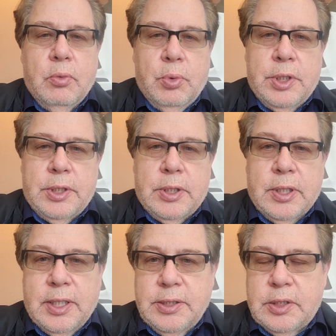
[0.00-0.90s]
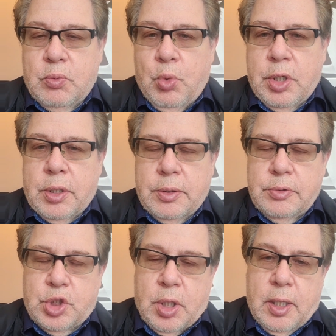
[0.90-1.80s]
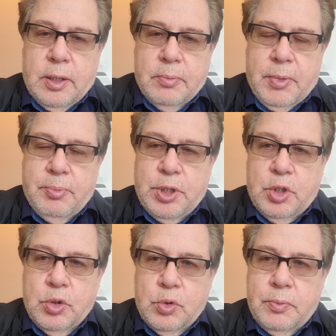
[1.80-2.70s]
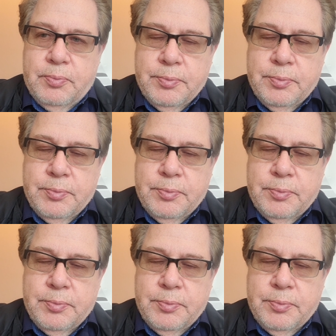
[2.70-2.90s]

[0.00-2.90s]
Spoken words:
with at least one child, maybe two,